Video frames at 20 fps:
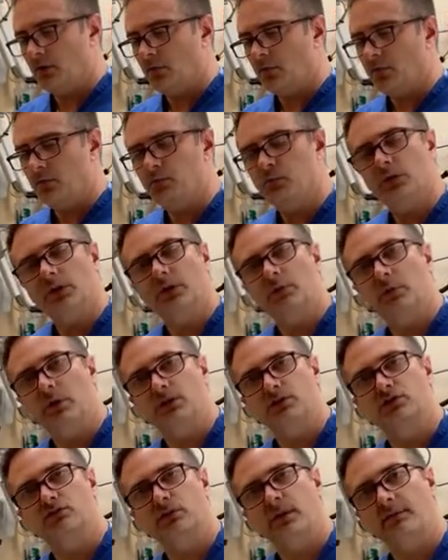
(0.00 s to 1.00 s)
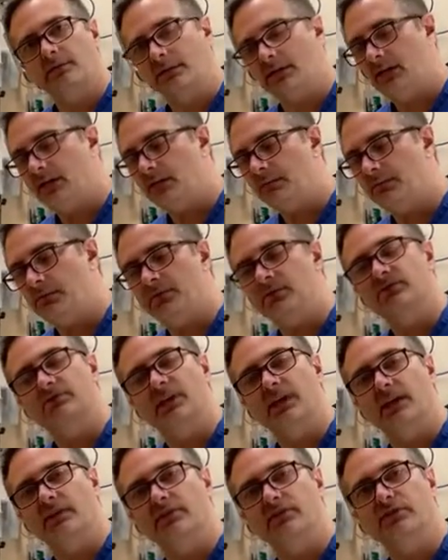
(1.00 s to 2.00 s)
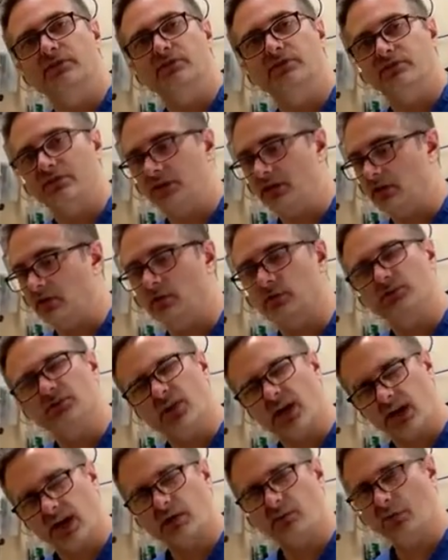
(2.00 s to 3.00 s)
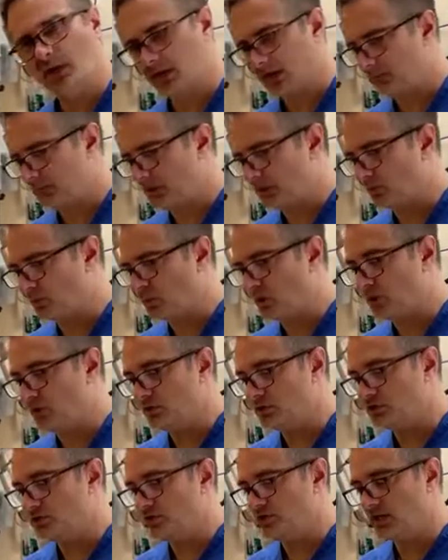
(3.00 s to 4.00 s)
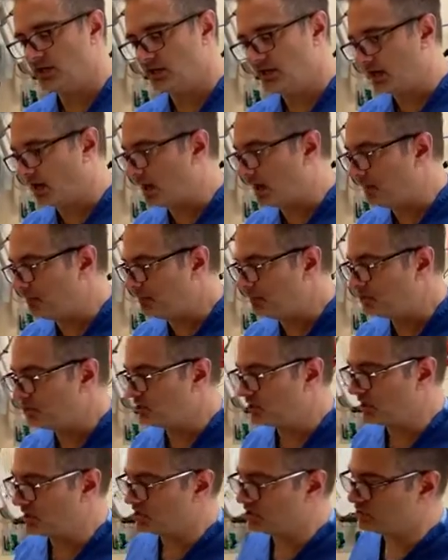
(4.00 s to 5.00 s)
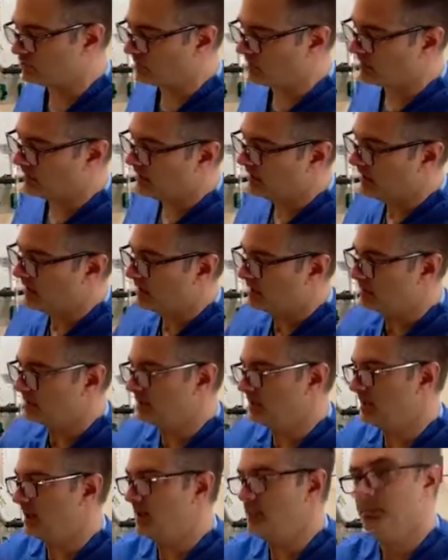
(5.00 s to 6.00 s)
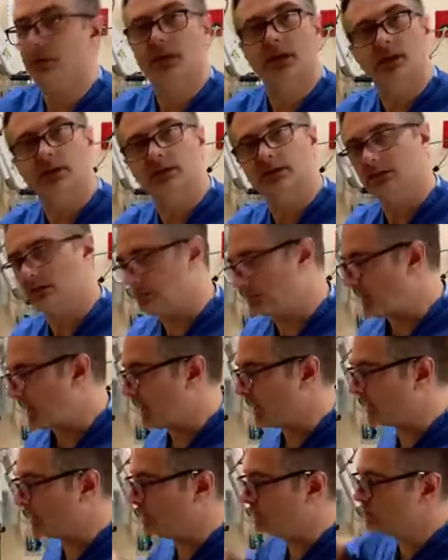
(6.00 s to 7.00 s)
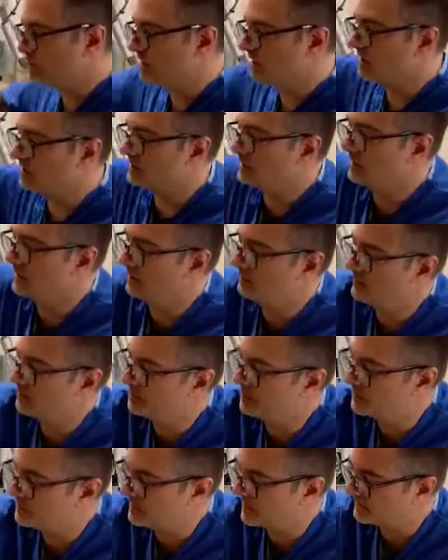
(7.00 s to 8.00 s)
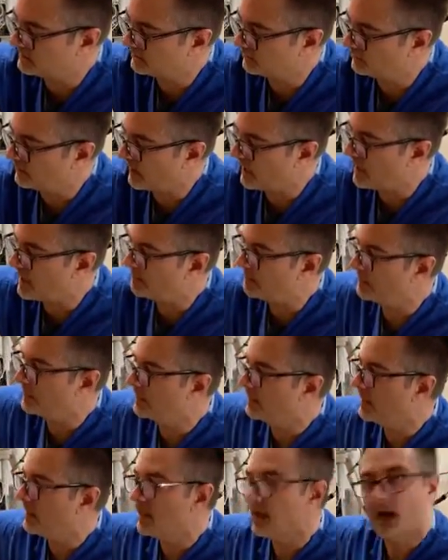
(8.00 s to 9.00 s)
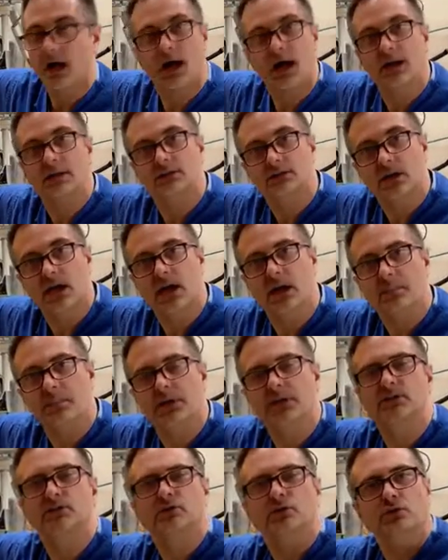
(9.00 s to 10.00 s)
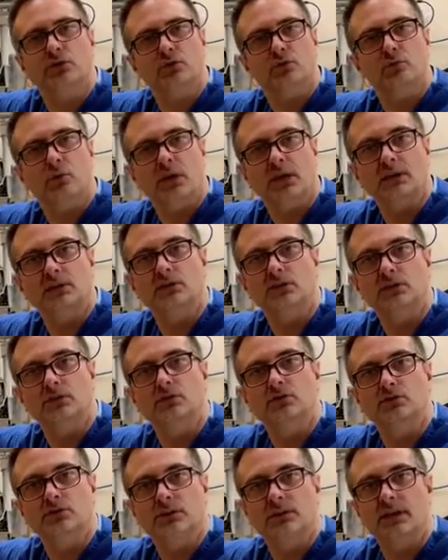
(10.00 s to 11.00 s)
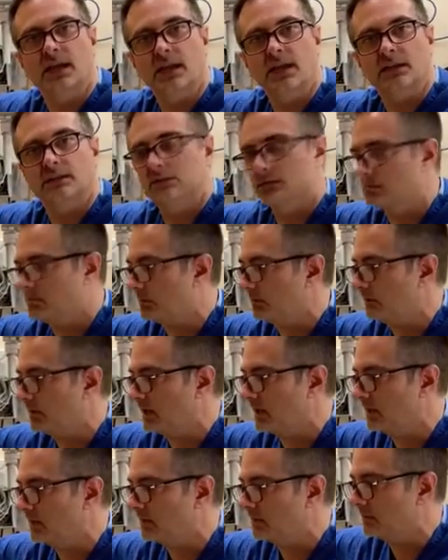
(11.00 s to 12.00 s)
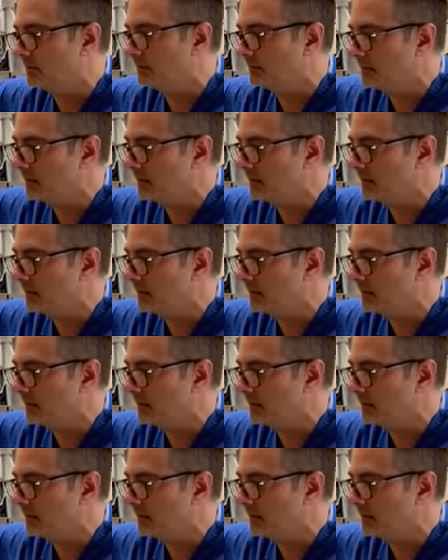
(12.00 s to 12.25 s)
We really want to strive to keep this end sterile. So I recommend while you're setting up your chest drain to keep it into the package and to keep the protective cap on top until you're ready to use it and hand it to the provider.